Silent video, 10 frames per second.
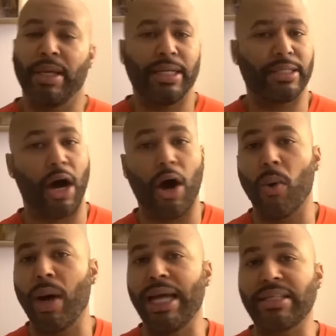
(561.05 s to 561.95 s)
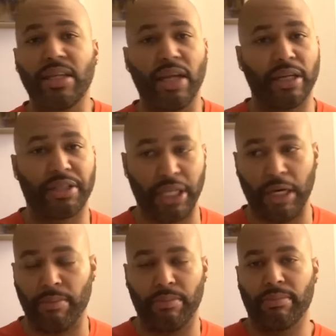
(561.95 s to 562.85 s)
it's always another
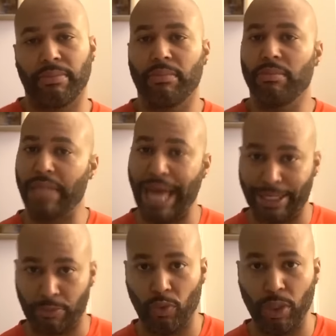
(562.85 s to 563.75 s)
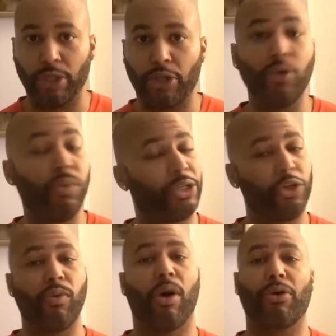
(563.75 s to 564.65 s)
simp that will do what
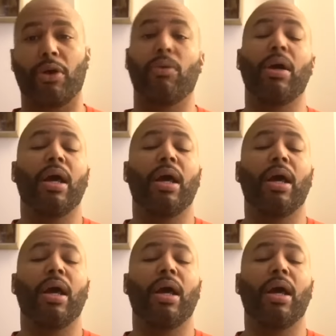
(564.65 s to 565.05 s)
you won't do.